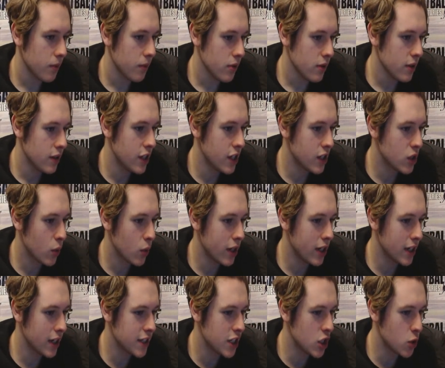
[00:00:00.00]
And then
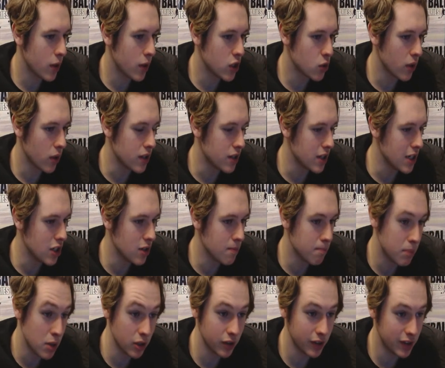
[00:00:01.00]
2019-2020 season,
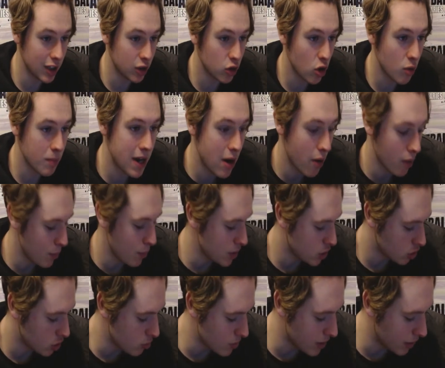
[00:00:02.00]
Burnley did come here and win
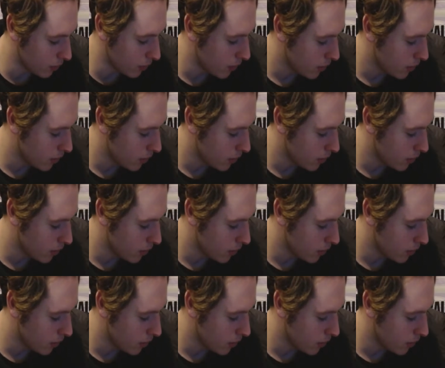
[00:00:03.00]
2-0.